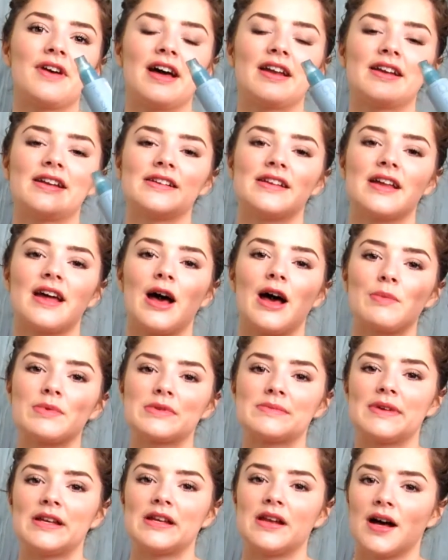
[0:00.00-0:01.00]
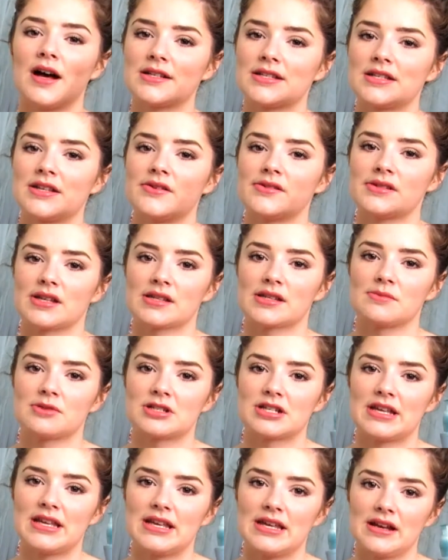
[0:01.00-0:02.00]
and it helps me not to use as
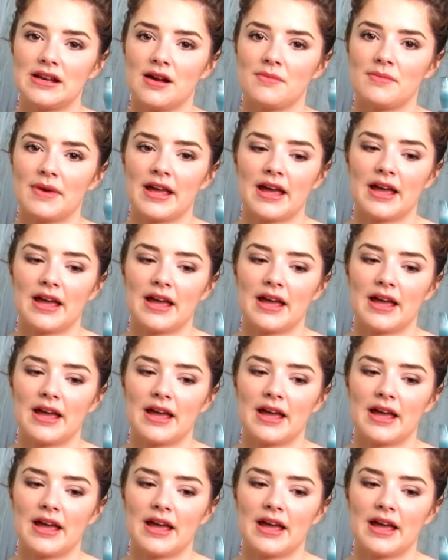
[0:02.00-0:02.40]
much heat on my